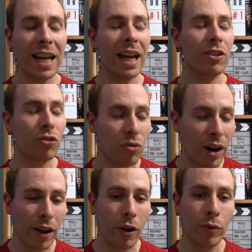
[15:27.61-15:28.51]
and
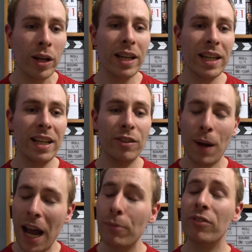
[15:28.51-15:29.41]
Trejo is
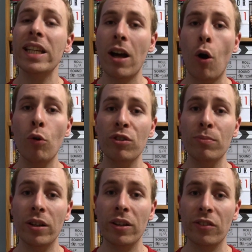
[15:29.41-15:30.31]
perhaps the
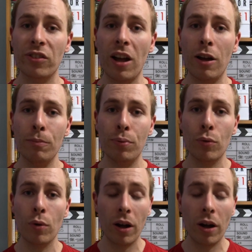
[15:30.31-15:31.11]
ultimate example